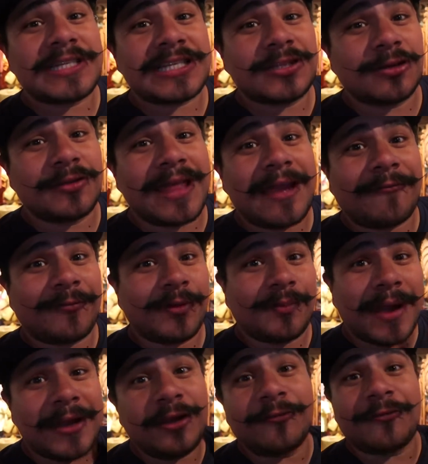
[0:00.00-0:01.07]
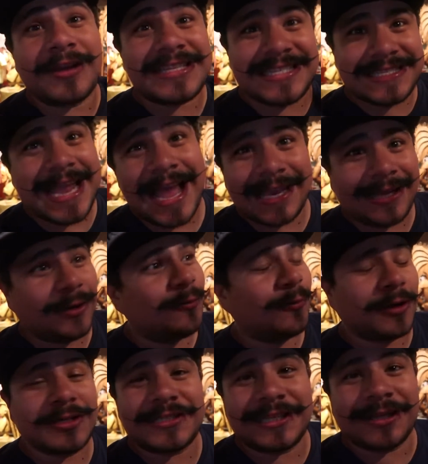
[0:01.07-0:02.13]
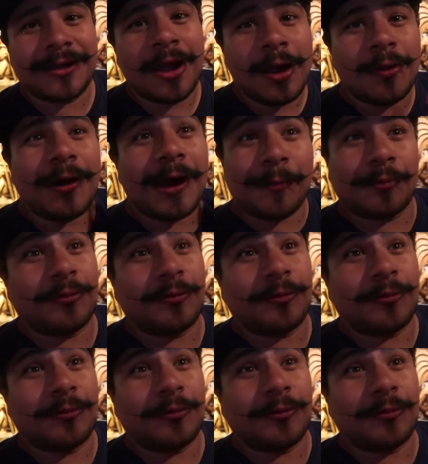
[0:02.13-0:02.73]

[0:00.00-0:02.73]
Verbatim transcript: I just learned that from my new friend Sally, who works here, who I